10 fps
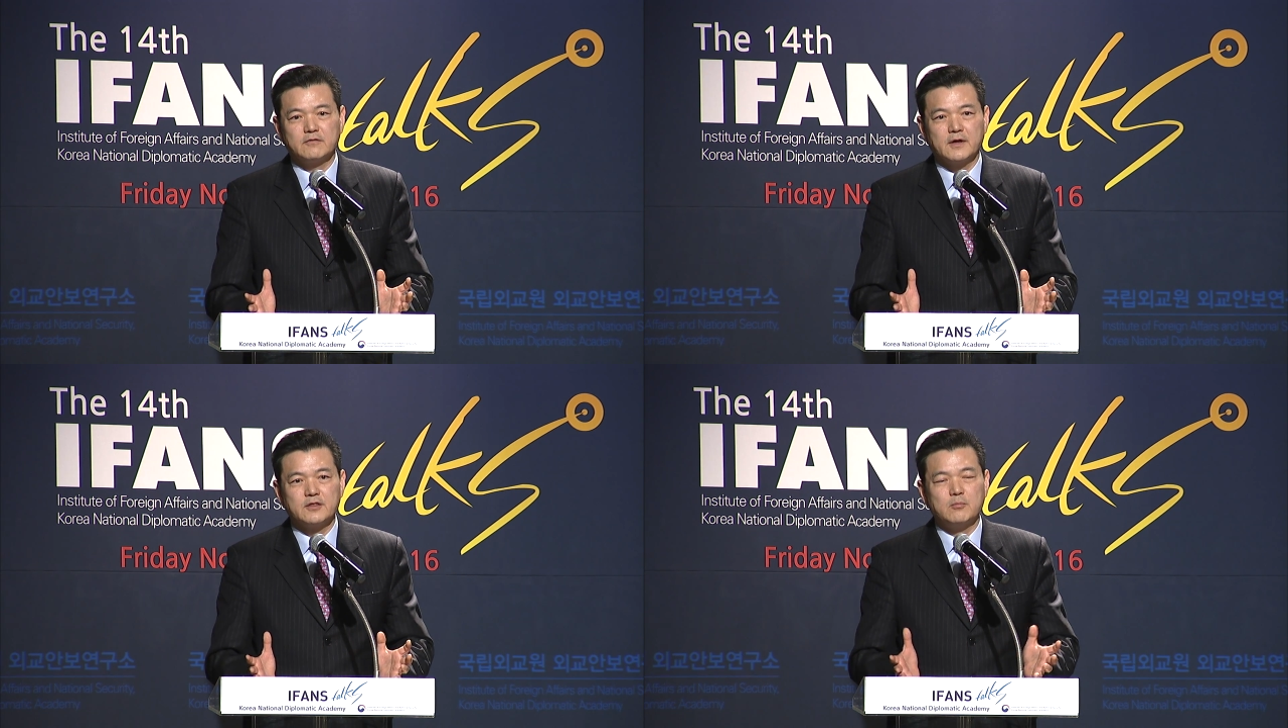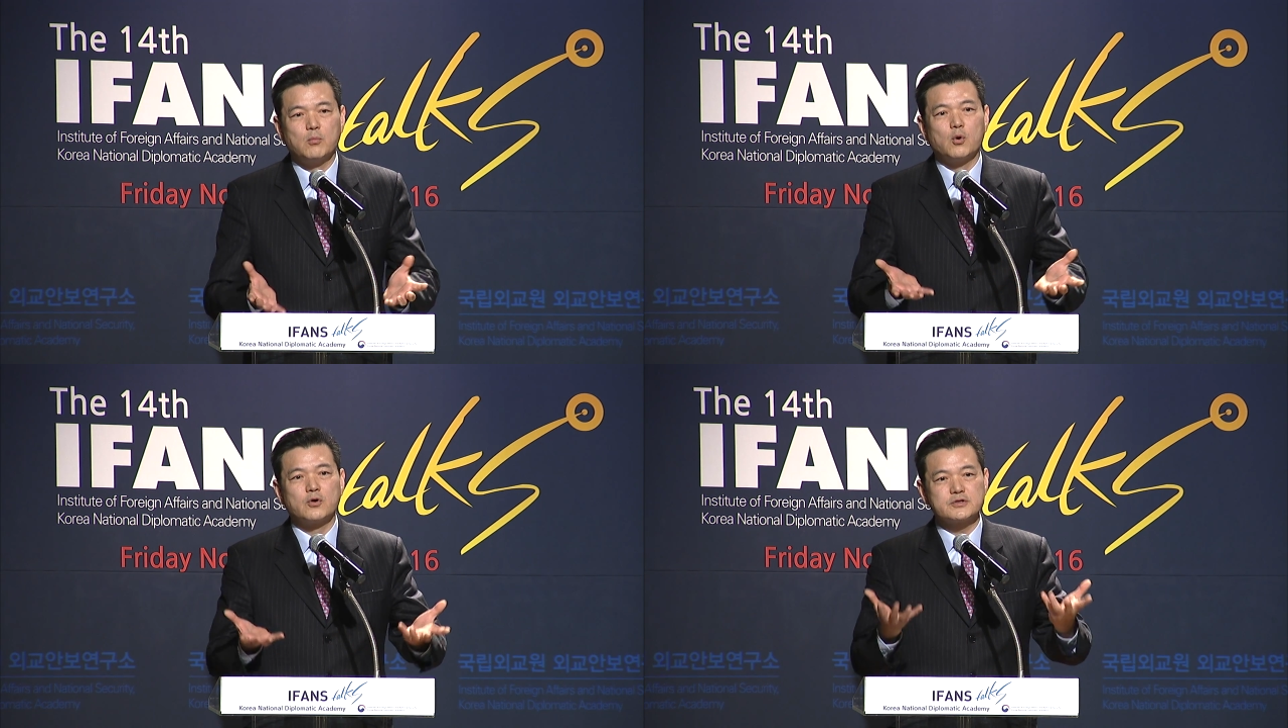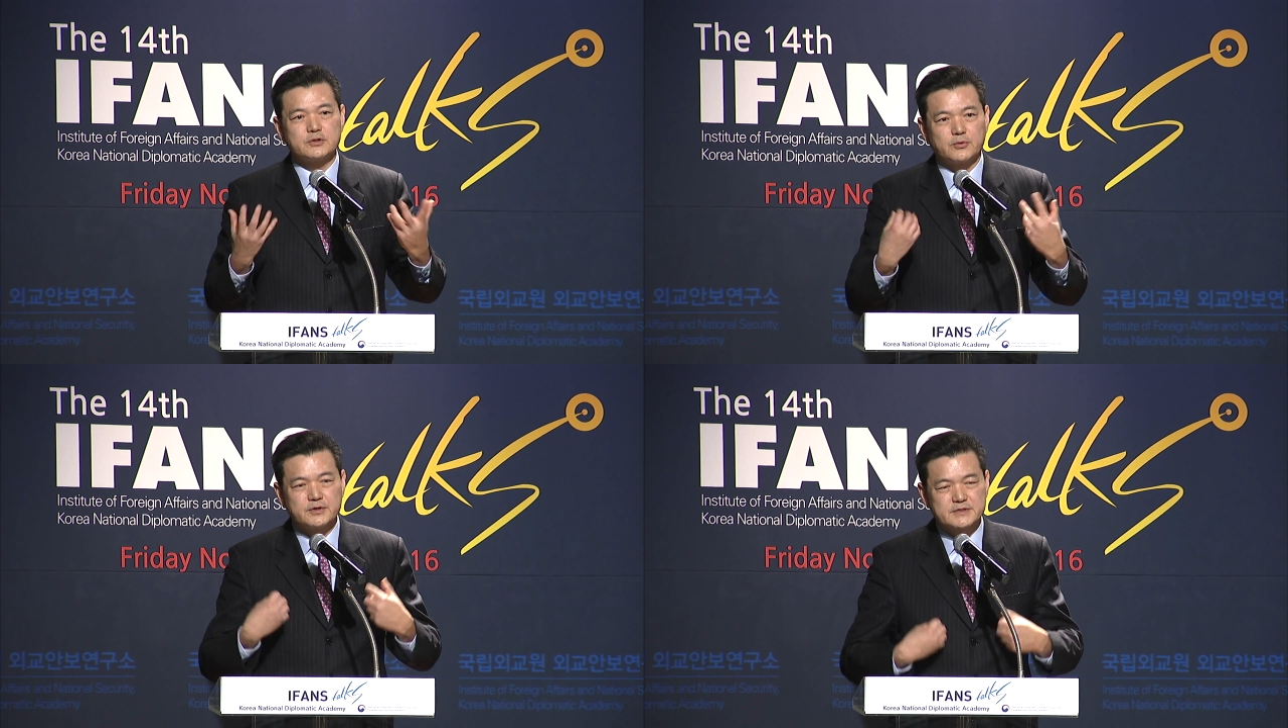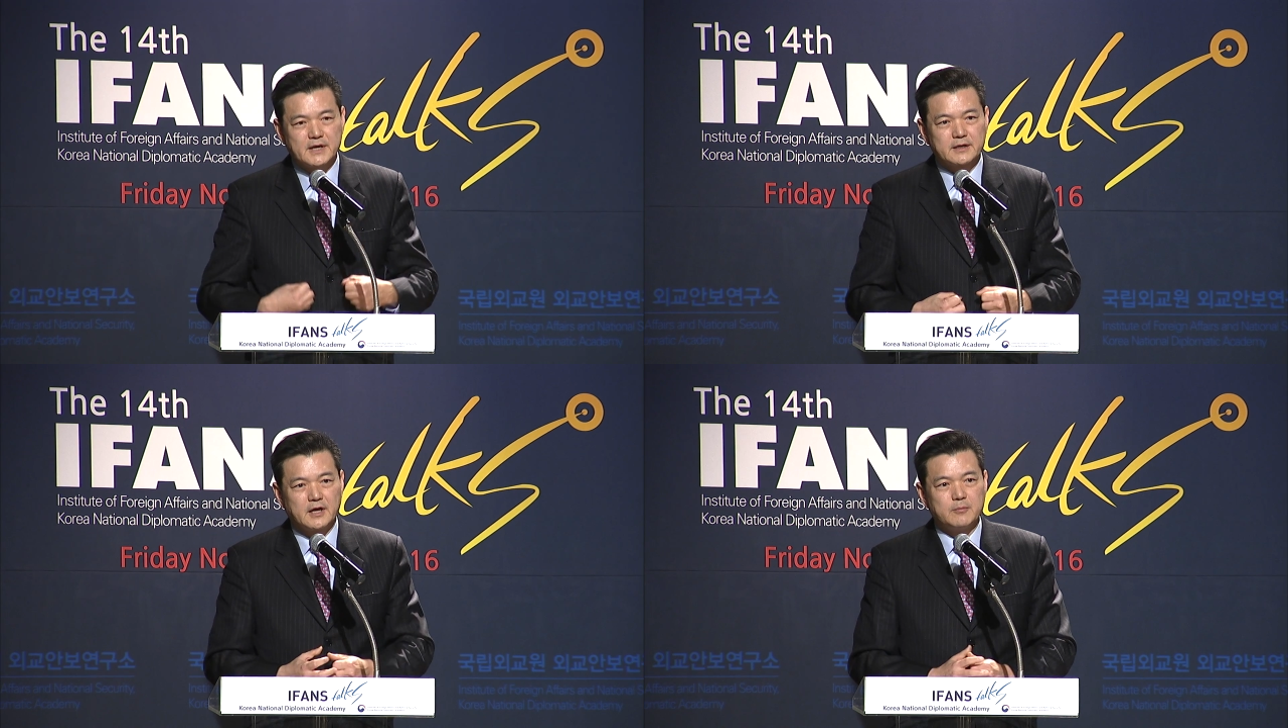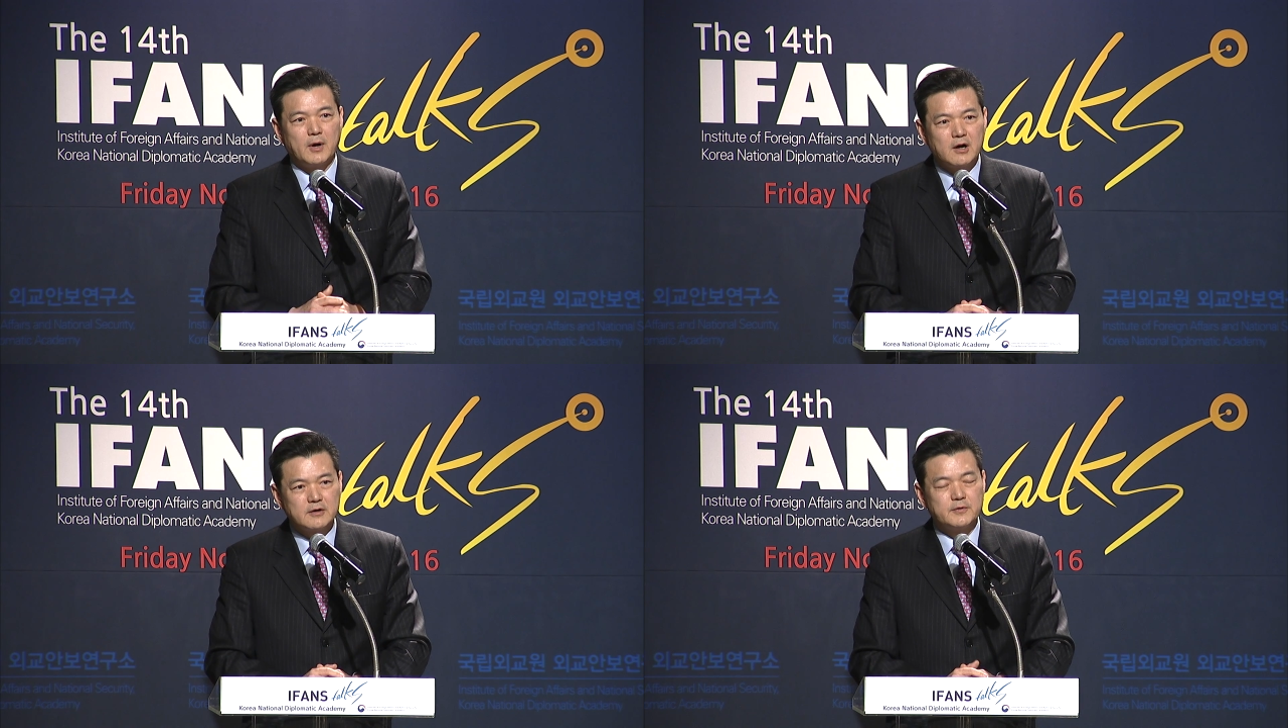and the more stories that came
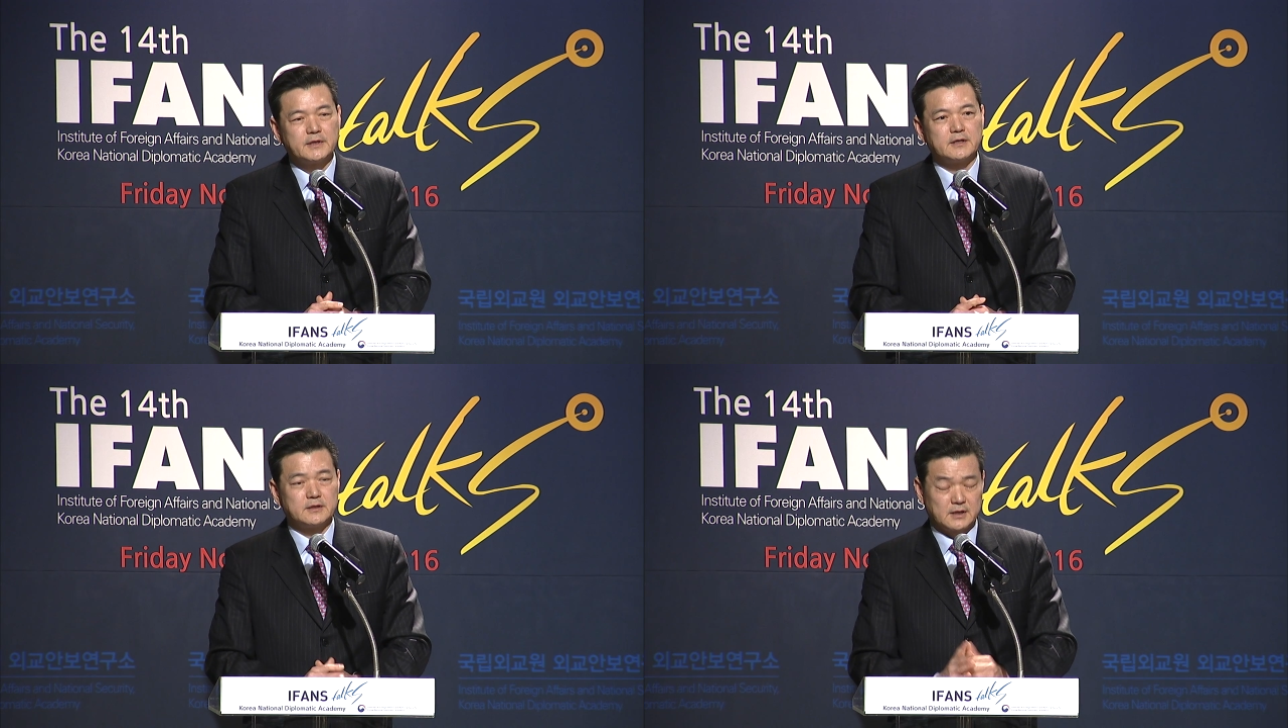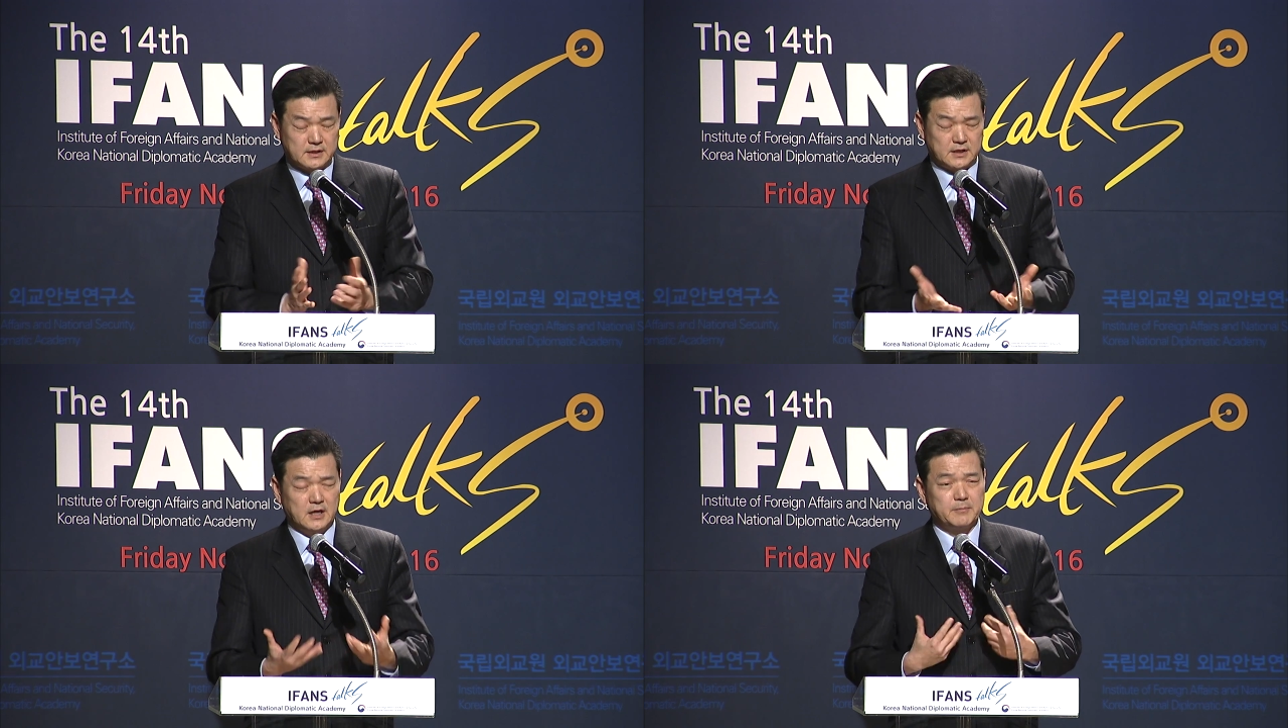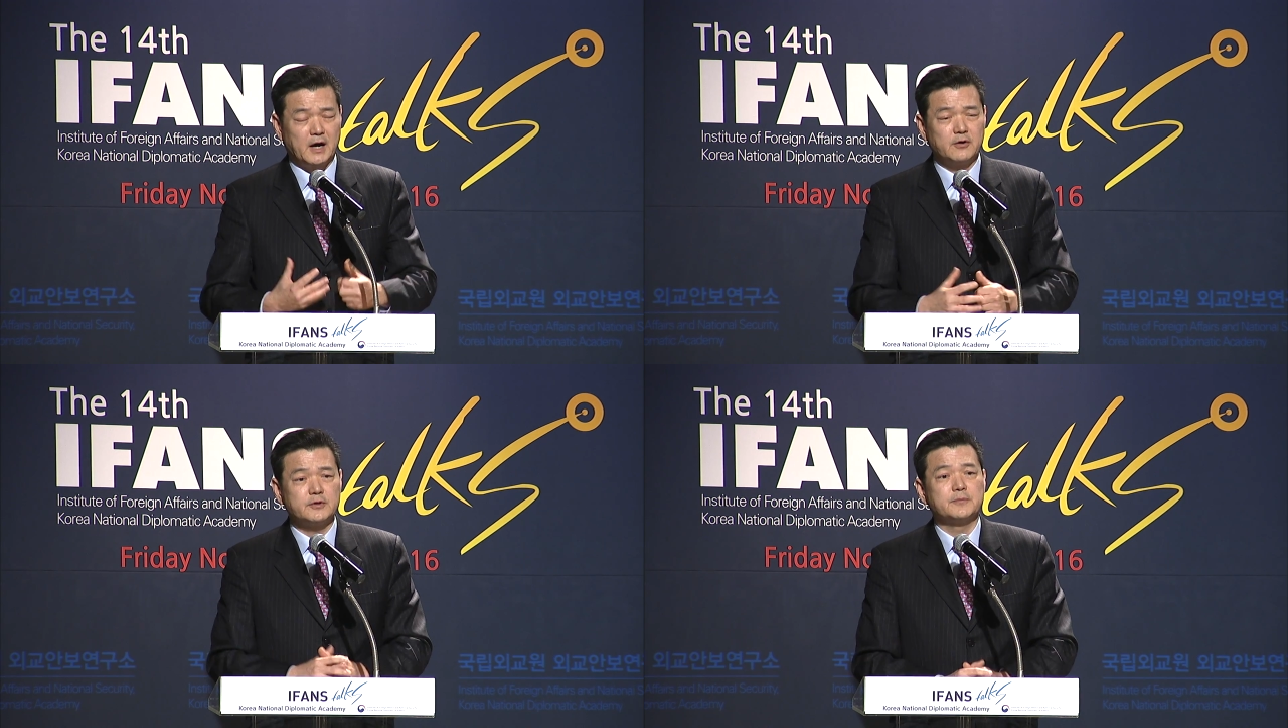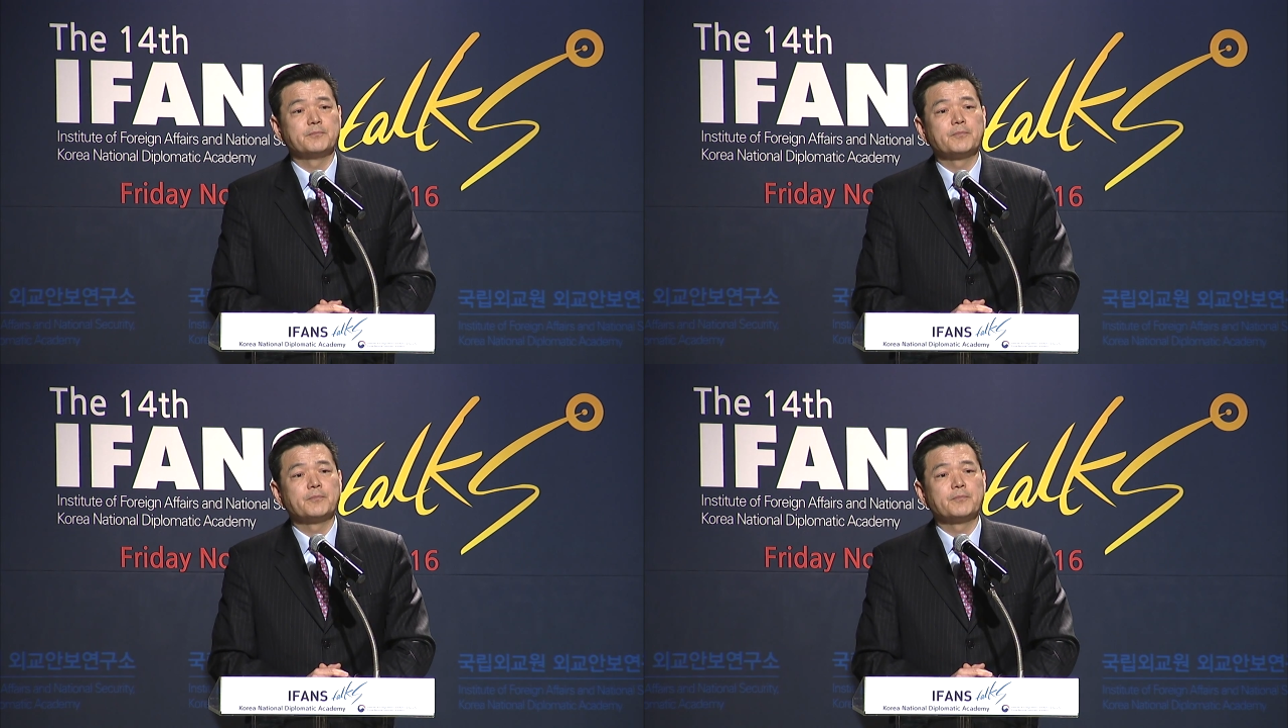out,